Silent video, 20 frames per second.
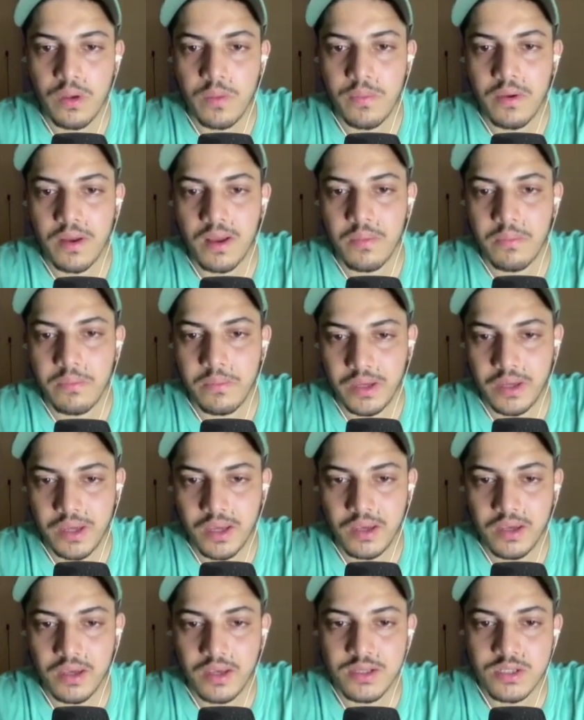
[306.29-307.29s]
People are
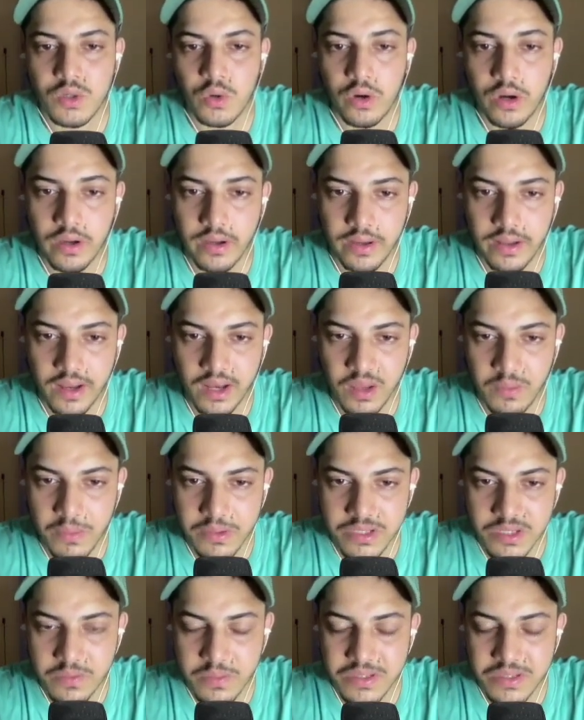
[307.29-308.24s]
making gains on daily basis.